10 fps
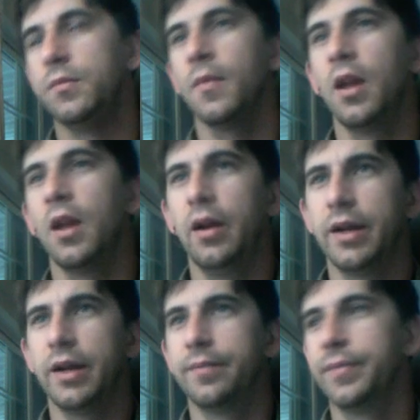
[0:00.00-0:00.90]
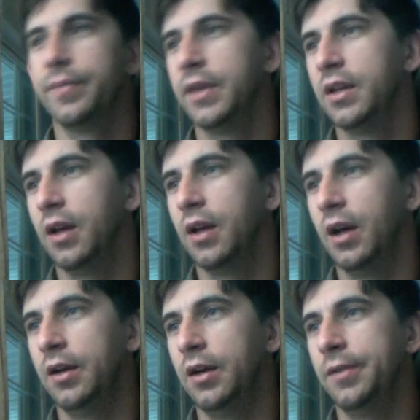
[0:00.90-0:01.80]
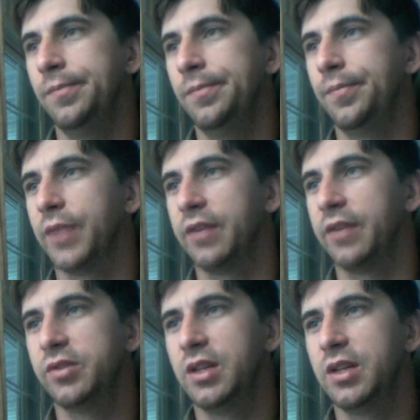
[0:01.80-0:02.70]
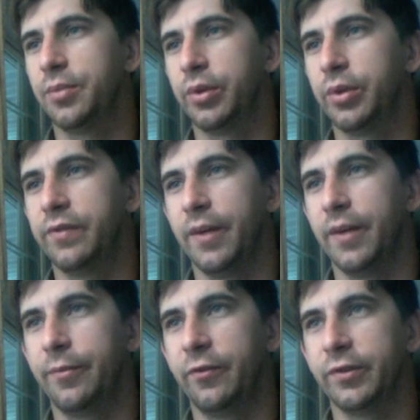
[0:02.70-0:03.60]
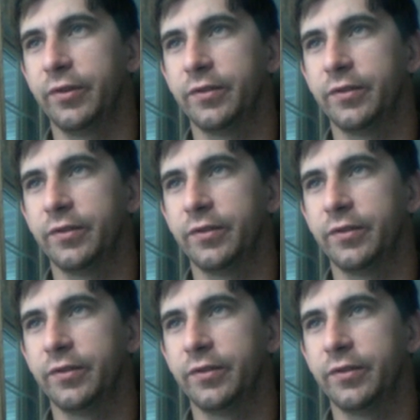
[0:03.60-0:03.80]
Alright. I also need a prefab folder,